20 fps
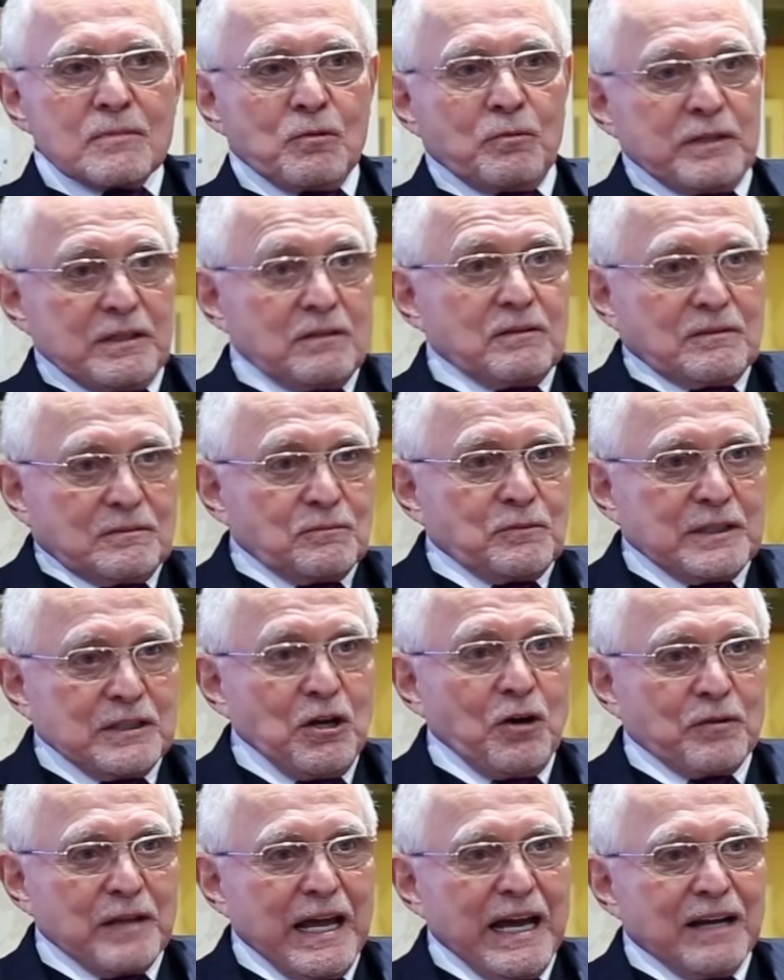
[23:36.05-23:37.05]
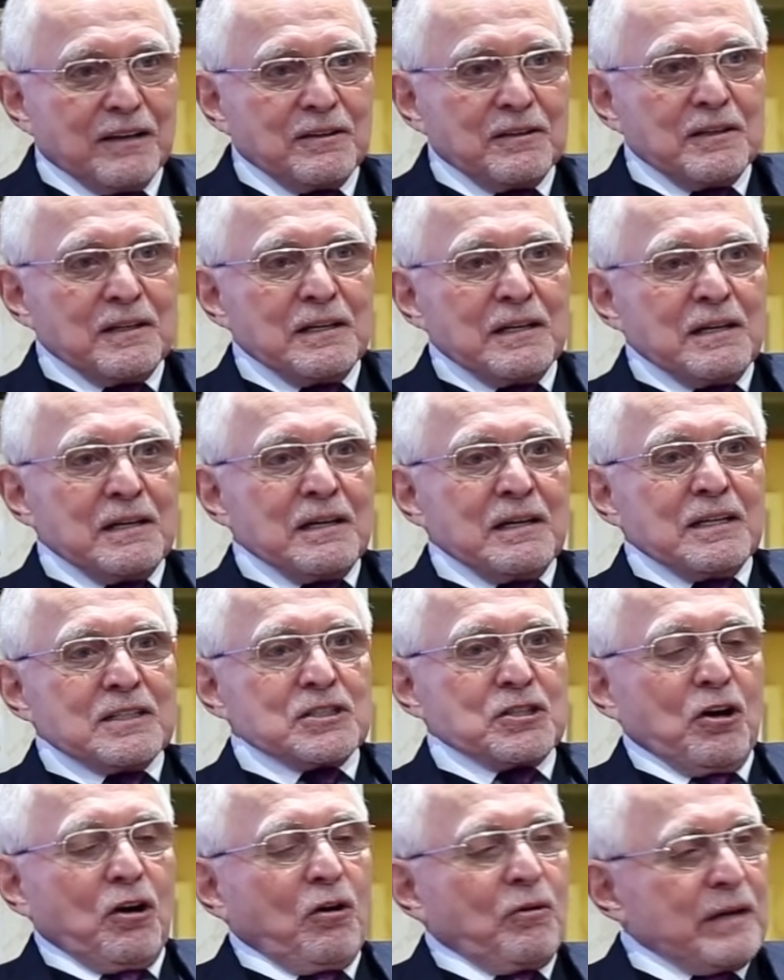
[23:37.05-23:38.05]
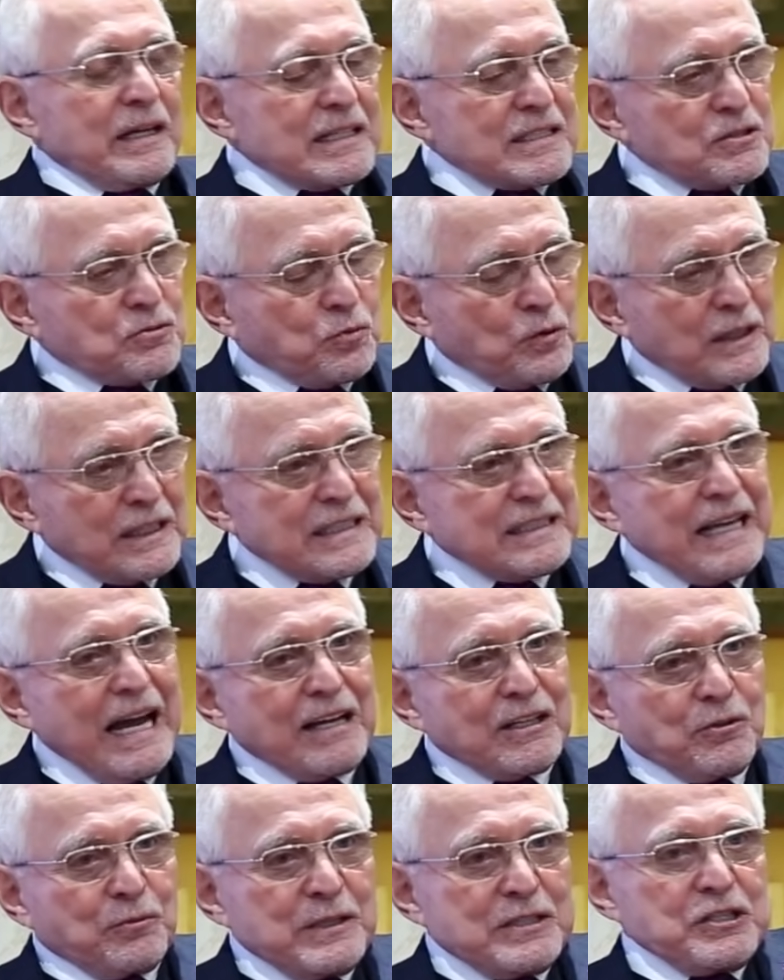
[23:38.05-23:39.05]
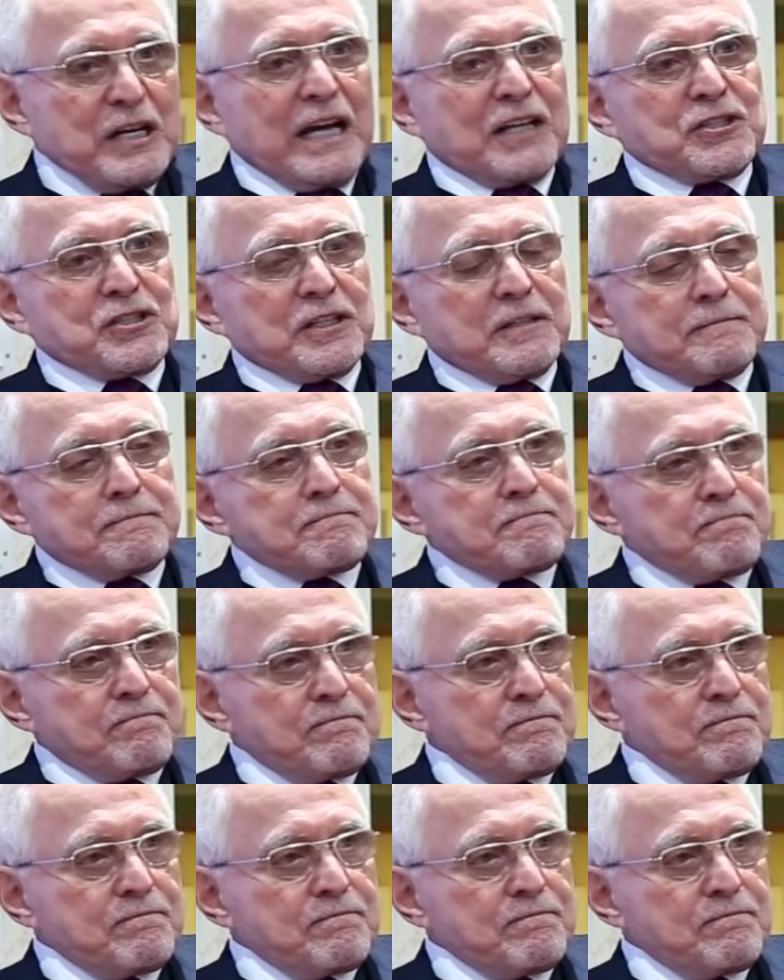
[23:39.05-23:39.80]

We, we know that. So it's really down to rejection.